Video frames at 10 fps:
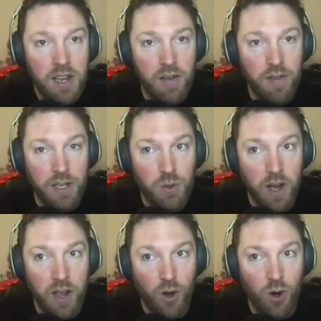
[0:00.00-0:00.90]
if that's
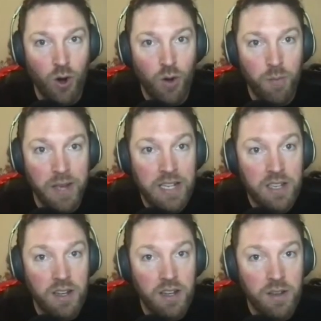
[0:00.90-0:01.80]
where your
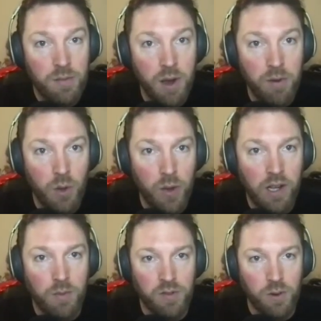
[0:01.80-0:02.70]
Meater moment of the
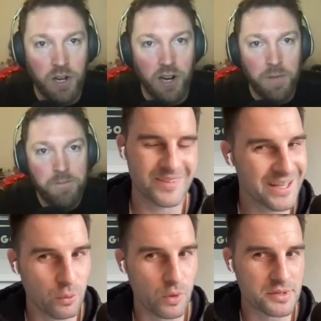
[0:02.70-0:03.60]
week comes from, Johnny.
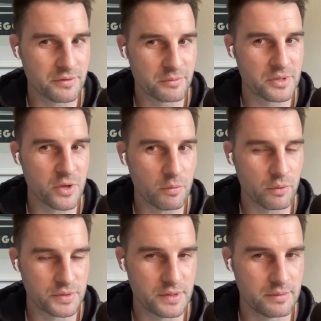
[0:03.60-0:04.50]
It wasn't from the top
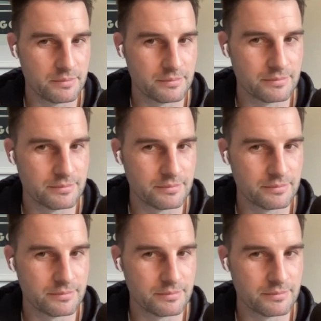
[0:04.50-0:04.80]
14.